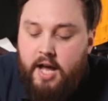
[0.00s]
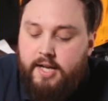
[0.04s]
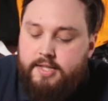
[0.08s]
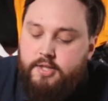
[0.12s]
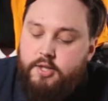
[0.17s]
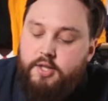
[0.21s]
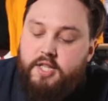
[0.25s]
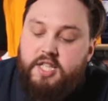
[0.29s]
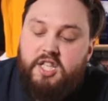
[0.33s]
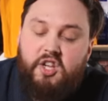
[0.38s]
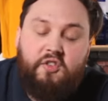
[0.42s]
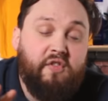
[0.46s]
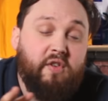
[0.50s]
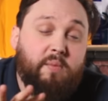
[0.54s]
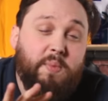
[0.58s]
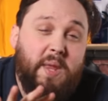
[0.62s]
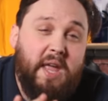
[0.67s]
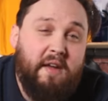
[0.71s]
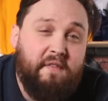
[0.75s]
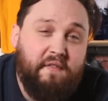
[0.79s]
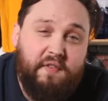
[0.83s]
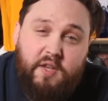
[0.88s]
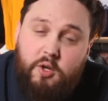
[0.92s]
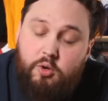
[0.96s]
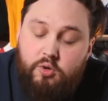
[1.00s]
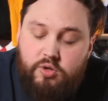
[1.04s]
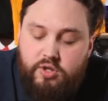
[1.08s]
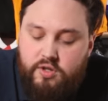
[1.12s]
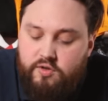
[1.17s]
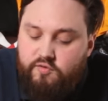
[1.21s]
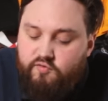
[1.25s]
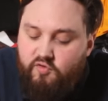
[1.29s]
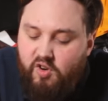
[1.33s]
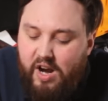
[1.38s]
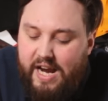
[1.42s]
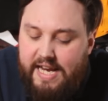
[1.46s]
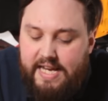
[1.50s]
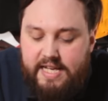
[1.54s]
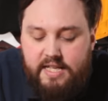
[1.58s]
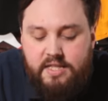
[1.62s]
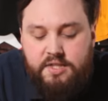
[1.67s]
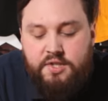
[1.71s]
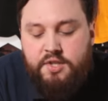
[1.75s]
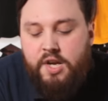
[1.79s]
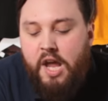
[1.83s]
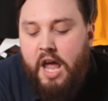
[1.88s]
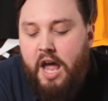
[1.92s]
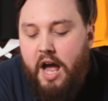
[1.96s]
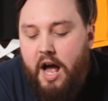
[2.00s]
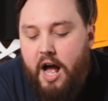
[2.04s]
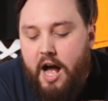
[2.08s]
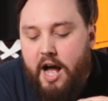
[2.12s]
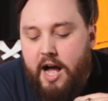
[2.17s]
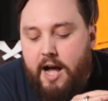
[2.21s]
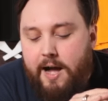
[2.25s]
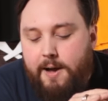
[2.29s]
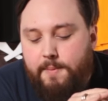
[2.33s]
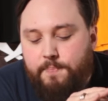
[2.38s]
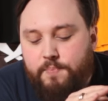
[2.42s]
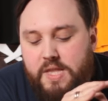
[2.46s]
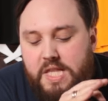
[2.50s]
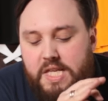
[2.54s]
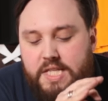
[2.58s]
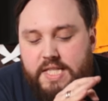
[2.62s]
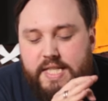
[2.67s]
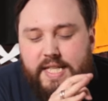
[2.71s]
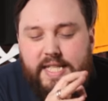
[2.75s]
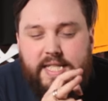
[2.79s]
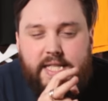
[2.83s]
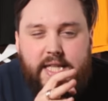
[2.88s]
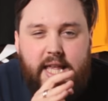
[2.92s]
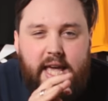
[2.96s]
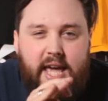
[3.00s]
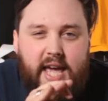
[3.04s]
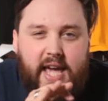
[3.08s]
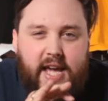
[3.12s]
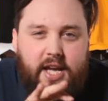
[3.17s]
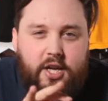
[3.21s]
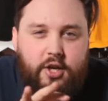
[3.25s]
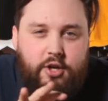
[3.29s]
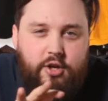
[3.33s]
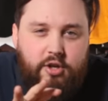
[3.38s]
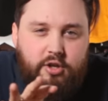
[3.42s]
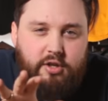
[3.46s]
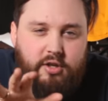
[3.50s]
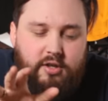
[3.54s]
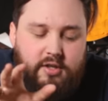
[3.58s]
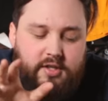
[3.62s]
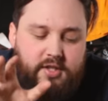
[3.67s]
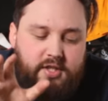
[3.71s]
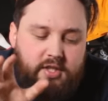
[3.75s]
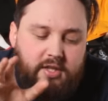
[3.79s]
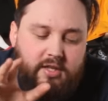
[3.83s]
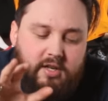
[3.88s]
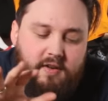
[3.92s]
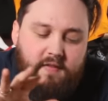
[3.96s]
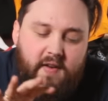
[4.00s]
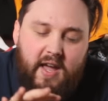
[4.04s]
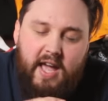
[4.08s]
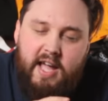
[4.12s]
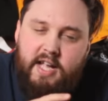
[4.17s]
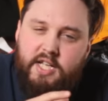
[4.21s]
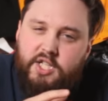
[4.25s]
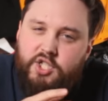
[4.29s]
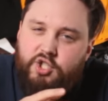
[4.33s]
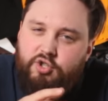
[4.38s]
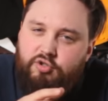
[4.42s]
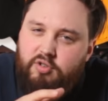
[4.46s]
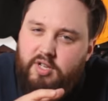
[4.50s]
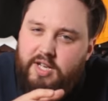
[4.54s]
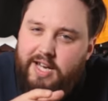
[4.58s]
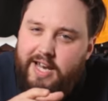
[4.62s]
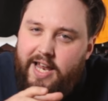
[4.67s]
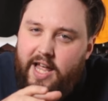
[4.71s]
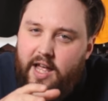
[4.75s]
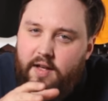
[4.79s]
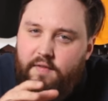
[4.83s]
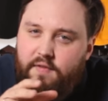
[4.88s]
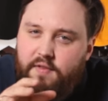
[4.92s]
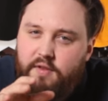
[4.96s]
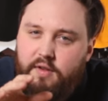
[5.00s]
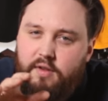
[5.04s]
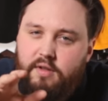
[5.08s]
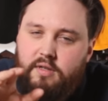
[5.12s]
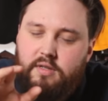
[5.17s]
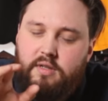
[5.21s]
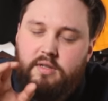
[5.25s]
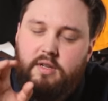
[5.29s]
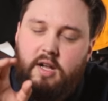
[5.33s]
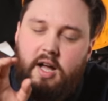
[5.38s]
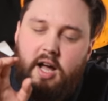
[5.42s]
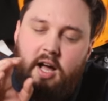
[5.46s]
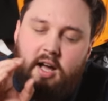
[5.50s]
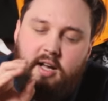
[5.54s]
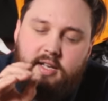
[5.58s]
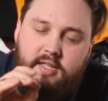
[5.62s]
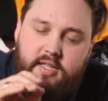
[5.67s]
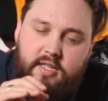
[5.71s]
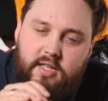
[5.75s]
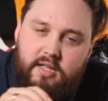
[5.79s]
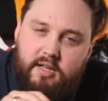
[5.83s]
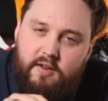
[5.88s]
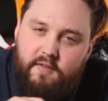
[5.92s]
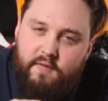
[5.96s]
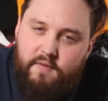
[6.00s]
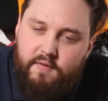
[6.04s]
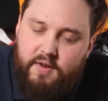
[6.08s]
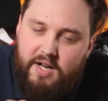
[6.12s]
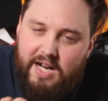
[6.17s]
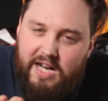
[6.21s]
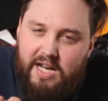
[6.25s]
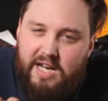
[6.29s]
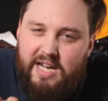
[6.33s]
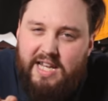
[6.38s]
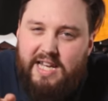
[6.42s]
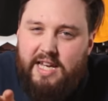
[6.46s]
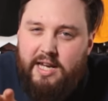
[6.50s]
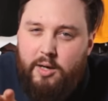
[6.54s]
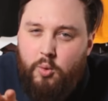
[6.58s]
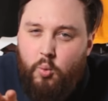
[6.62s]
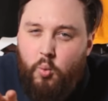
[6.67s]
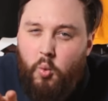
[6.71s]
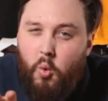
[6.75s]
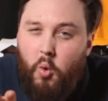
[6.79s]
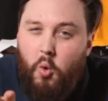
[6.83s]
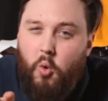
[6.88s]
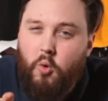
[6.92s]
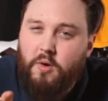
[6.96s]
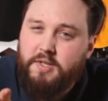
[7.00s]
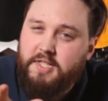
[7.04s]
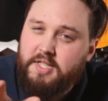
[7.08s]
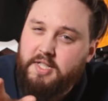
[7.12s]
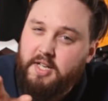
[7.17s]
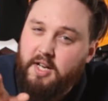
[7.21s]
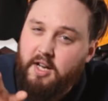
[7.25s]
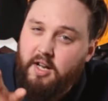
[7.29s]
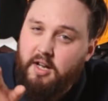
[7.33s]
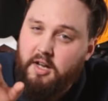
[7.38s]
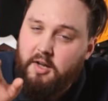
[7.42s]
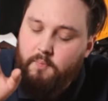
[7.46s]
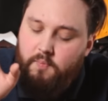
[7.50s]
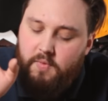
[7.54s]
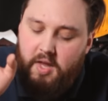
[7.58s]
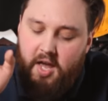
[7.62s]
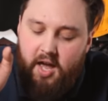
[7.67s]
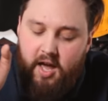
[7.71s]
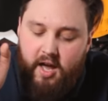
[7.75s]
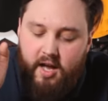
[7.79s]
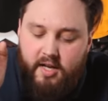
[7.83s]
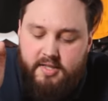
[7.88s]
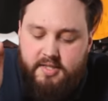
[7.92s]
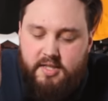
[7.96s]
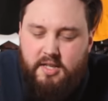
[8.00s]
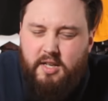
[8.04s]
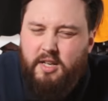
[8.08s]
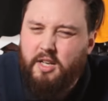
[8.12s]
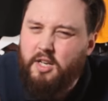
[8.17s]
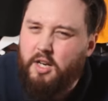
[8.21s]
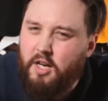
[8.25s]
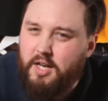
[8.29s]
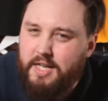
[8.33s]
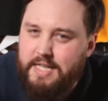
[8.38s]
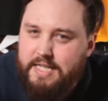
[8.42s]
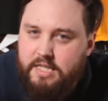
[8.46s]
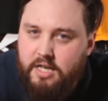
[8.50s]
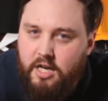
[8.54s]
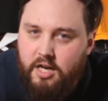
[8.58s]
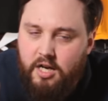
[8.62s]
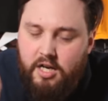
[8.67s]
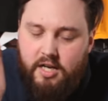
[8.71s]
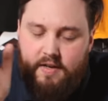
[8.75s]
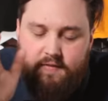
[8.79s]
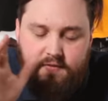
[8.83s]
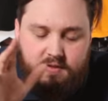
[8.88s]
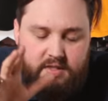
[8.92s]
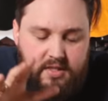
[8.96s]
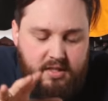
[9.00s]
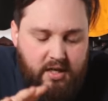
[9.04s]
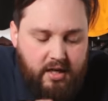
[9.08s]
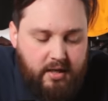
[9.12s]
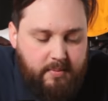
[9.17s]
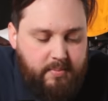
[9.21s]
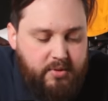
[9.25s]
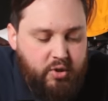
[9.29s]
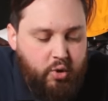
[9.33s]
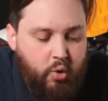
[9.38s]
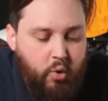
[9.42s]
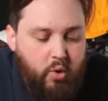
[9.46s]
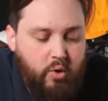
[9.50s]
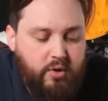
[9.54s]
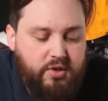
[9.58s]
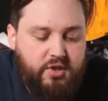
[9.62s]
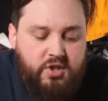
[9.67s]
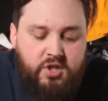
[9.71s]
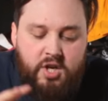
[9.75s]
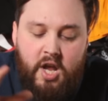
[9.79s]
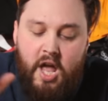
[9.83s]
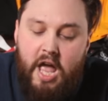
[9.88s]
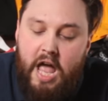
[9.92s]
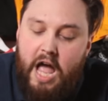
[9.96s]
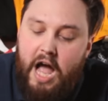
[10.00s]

So this is from their Fusion range. This is their good sort of entry level, sort of clear water, sort of night dive type torch.